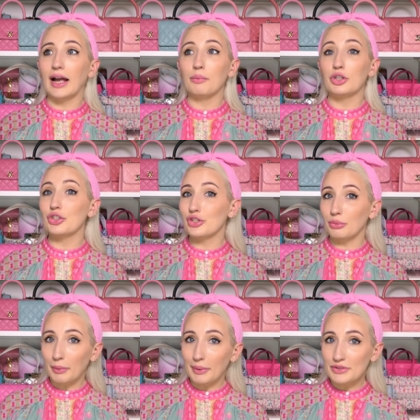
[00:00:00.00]
I'm gonna do
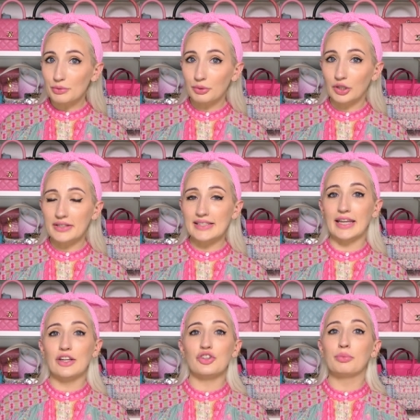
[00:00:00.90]
my best with
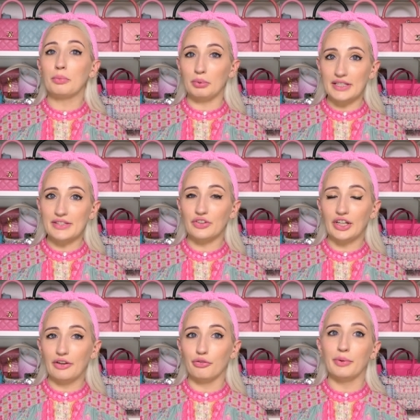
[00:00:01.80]
pronunciation, but please
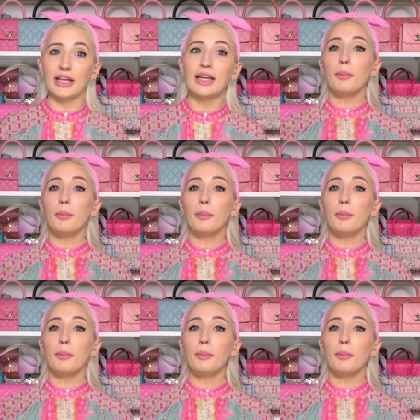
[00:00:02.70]
forgive me.